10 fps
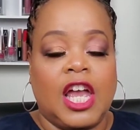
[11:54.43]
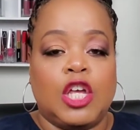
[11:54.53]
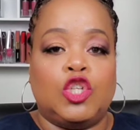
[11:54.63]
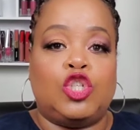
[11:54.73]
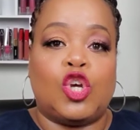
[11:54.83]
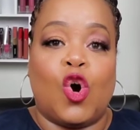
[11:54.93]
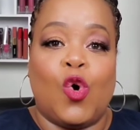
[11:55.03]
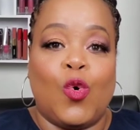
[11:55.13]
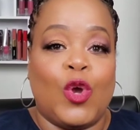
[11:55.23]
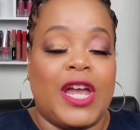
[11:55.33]

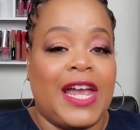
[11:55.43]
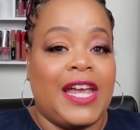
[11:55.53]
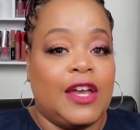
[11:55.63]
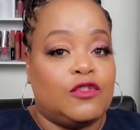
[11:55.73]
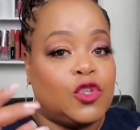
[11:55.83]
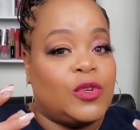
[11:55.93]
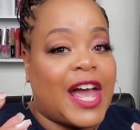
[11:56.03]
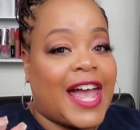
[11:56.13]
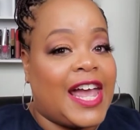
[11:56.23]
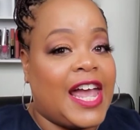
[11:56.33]
So it gives you
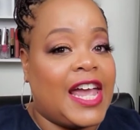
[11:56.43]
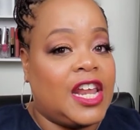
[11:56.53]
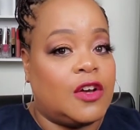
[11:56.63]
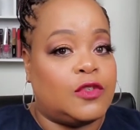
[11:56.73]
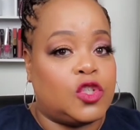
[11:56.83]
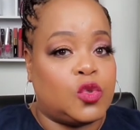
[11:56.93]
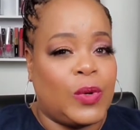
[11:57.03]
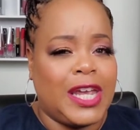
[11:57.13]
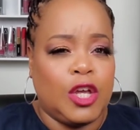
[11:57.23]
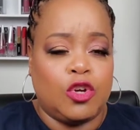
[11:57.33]
that hint of
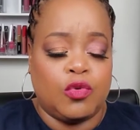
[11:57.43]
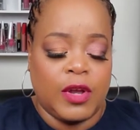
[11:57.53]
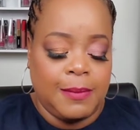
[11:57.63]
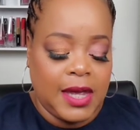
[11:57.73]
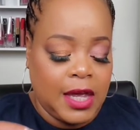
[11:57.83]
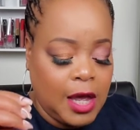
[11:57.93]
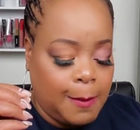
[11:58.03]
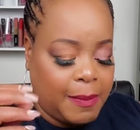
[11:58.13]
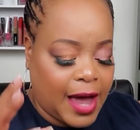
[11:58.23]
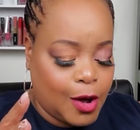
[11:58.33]
sweet, creamy,
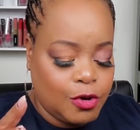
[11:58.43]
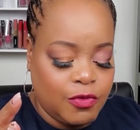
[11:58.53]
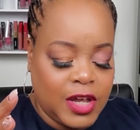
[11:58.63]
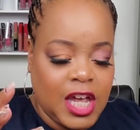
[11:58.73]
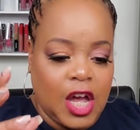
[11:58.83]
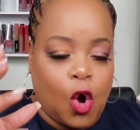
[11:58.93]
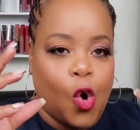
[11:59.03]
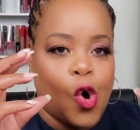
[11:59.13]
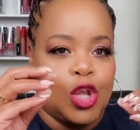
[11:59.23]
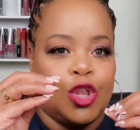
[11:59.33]
powdery,
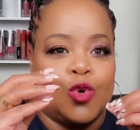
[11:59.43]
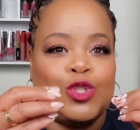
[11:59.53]
all of those